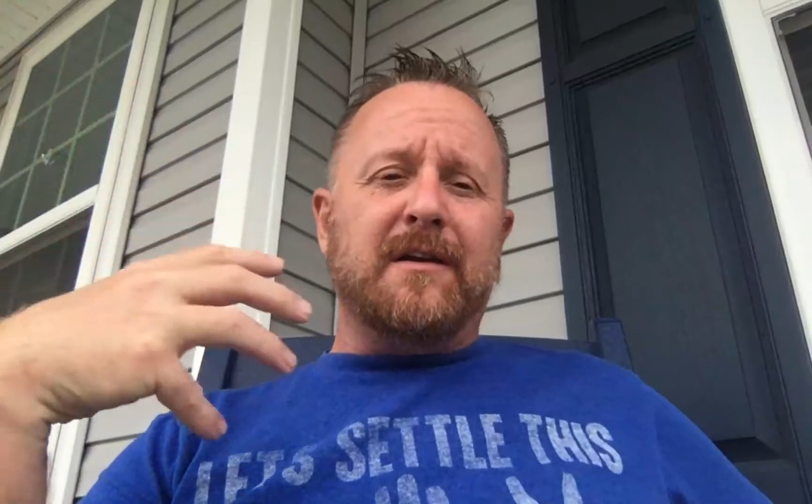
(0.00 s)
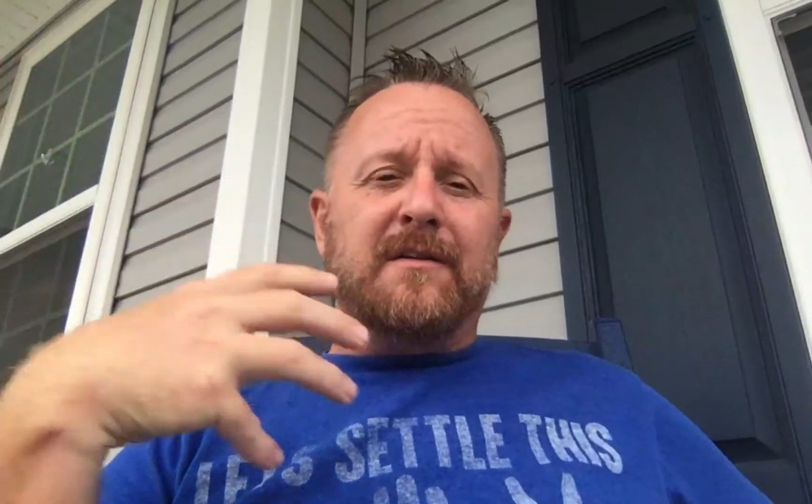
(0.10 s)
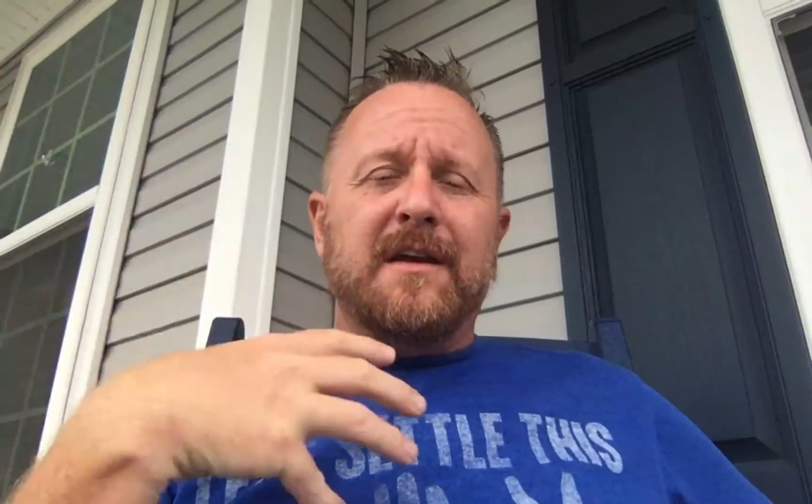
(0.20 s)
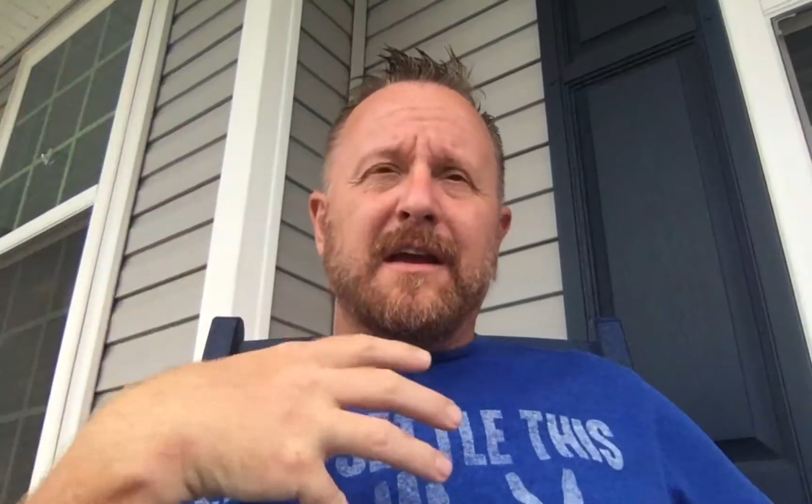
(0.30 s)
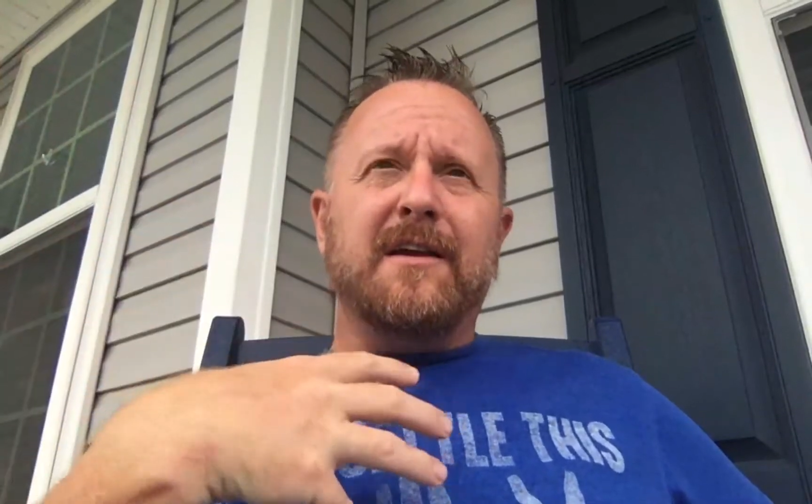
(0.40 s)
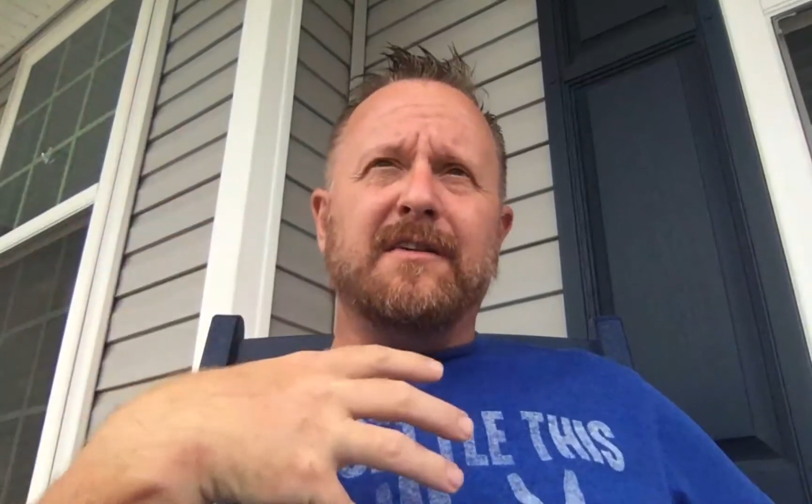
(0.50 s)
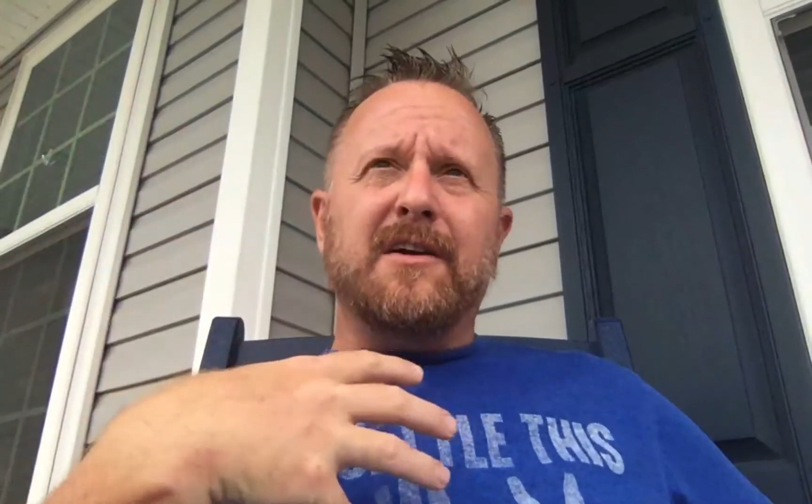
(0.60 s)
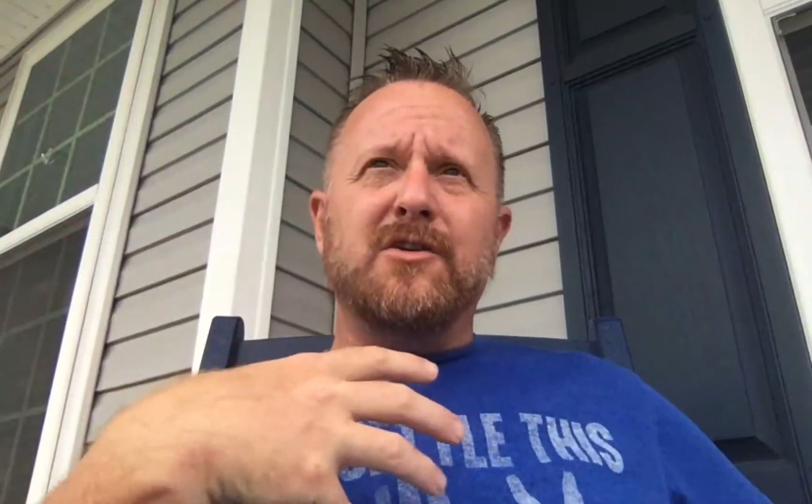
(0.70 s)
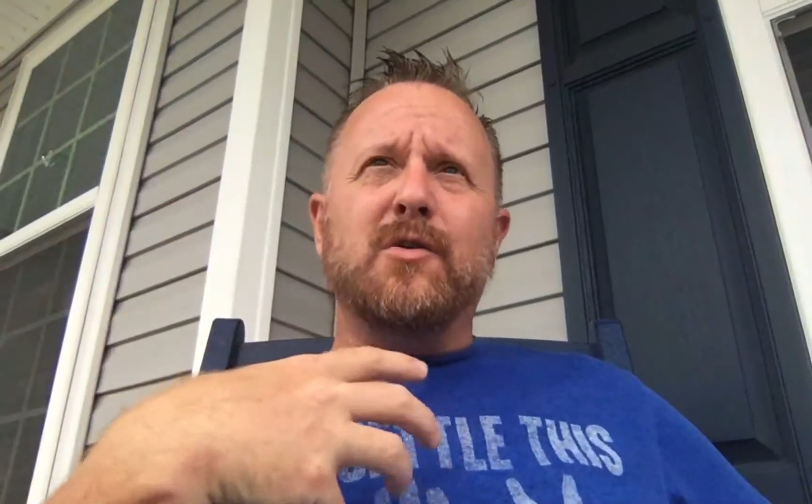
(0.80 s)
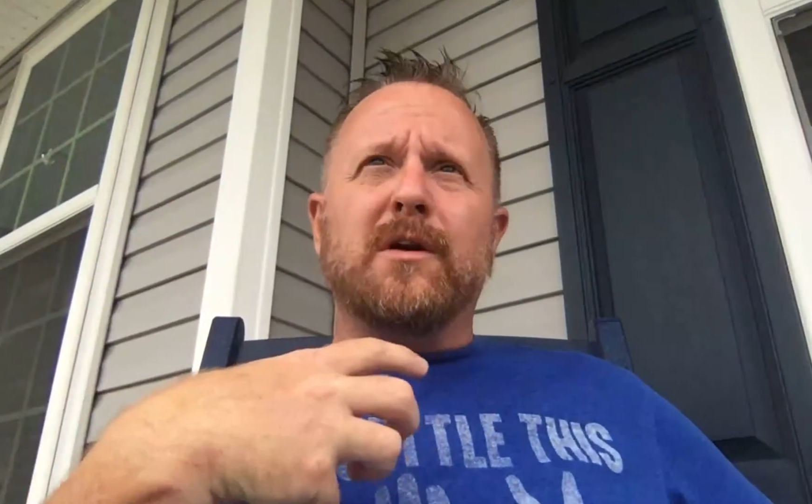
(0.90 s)
here's here's how
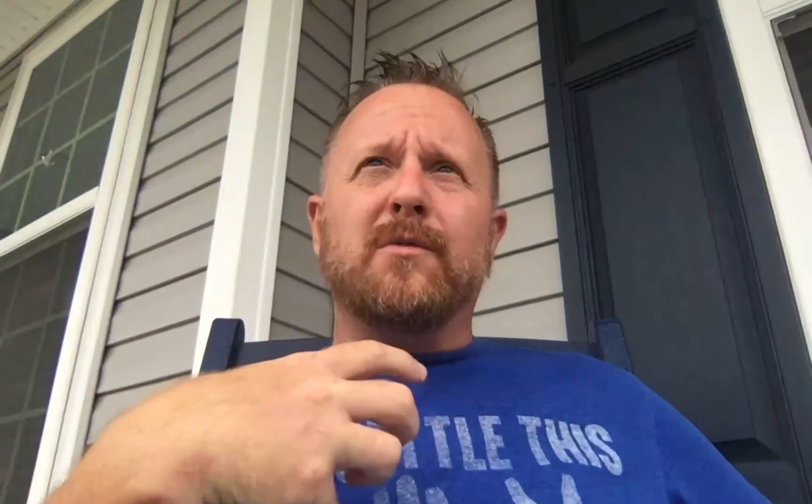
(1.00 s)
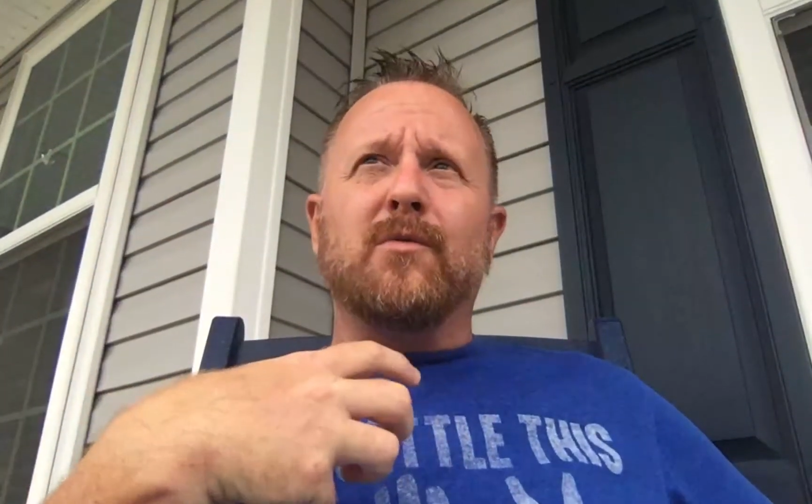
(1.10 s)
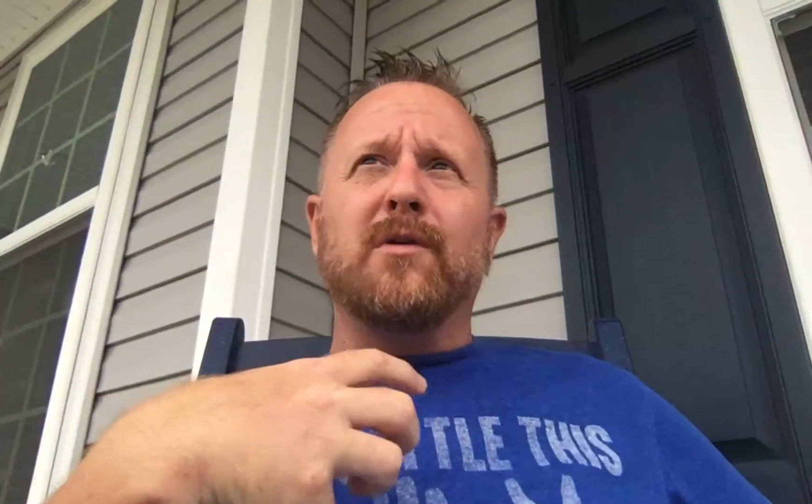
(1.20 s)
you can